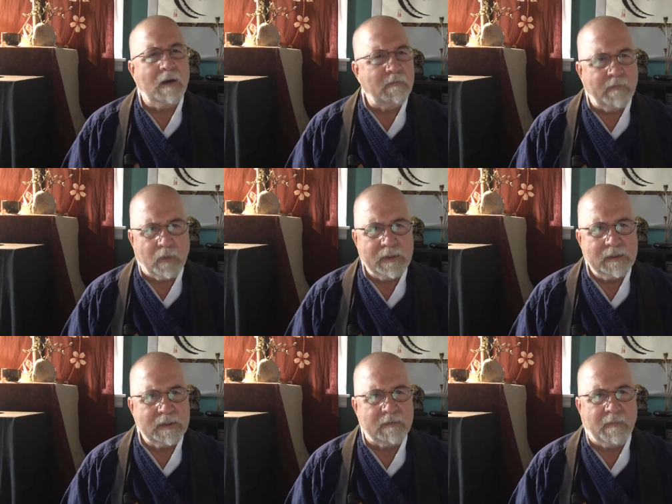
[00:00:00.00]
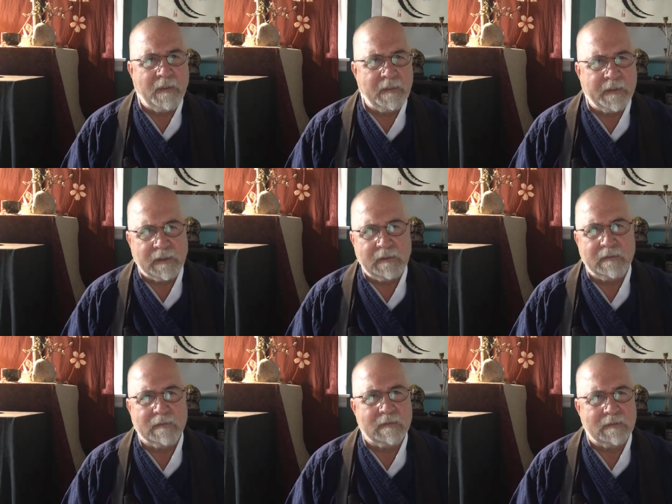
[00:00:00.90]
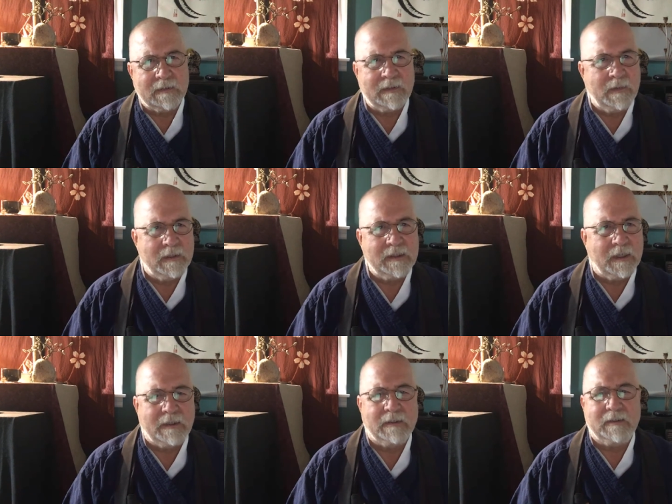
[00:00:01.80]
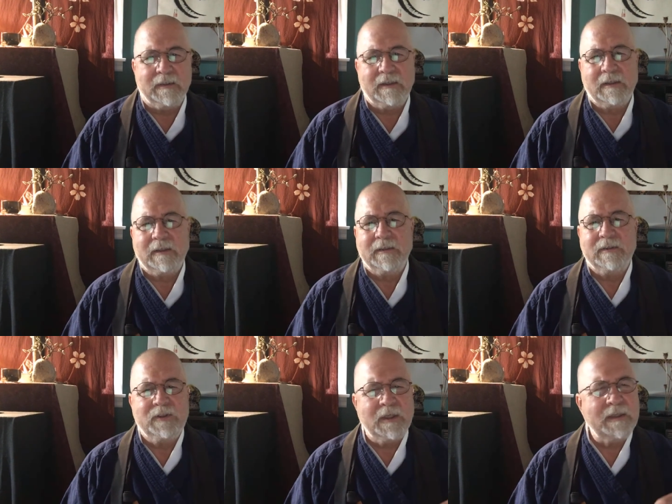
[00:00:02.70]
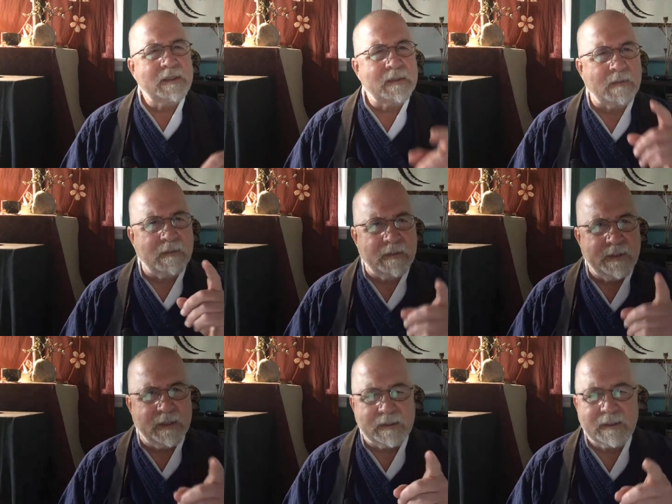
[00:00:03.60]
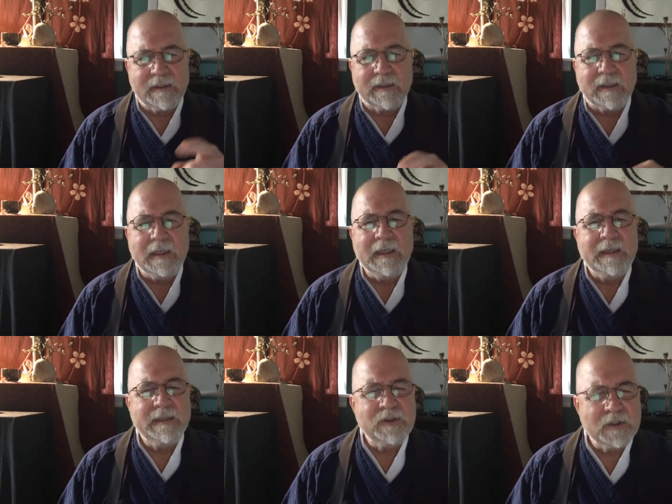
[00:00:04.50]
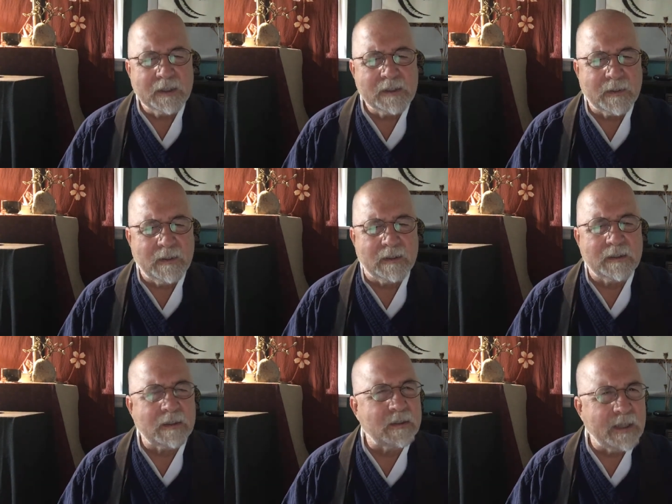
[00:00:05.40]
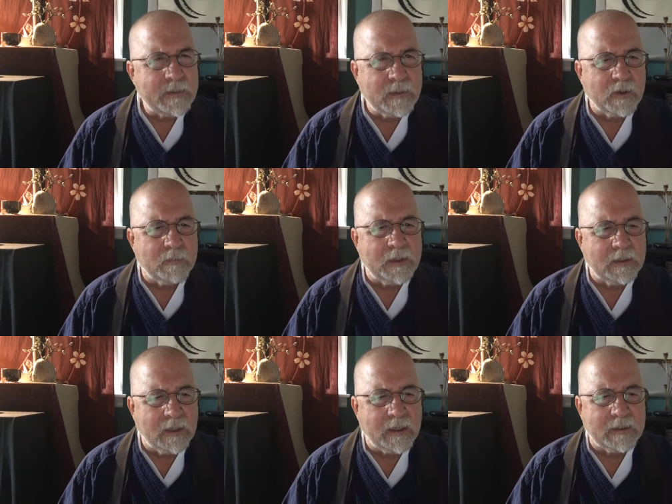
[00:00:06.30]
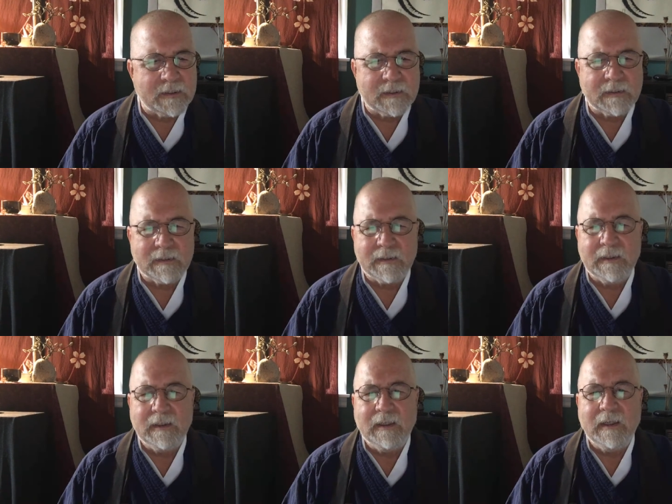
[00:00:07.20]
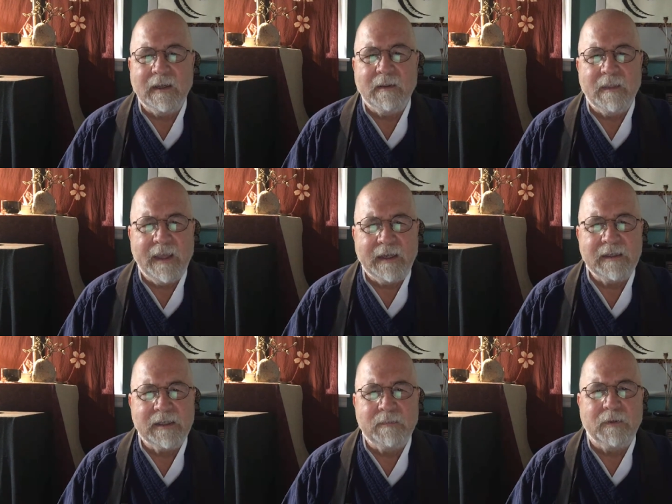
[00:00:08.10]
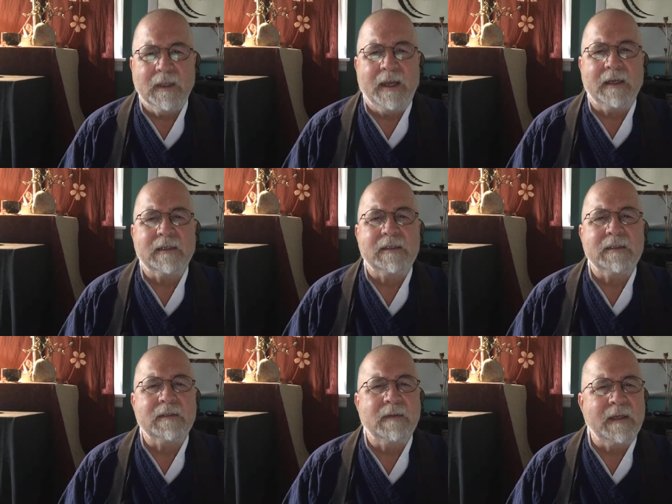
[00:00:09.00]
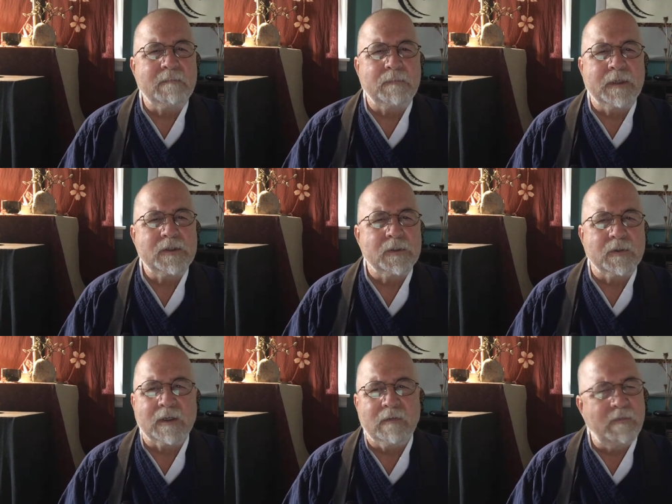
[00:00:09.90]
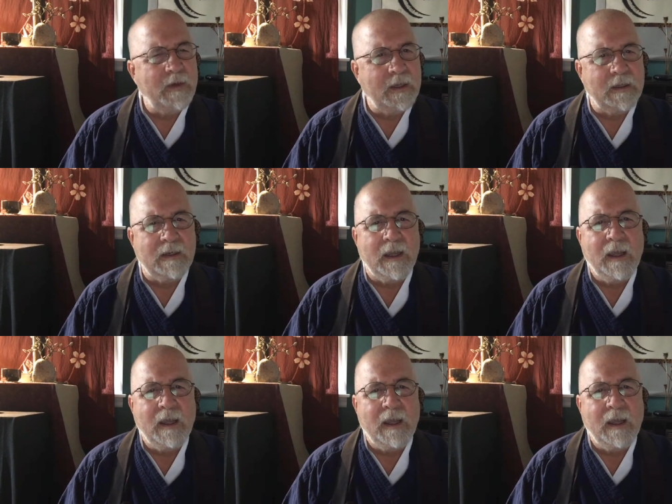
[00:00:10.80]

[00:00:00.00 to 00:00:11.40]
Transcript: a voice of thunder in the silence. Just this, just this, let there be light. That simple act, that picture conveyed